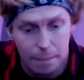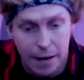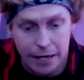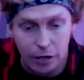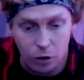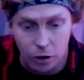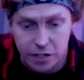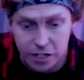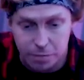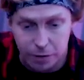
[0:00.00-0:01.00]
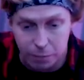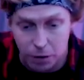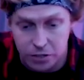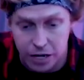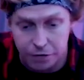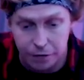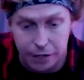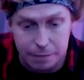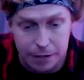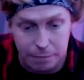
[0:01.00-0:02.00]
making noise has most
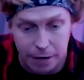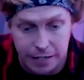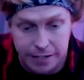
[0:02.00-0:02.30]
definitely been my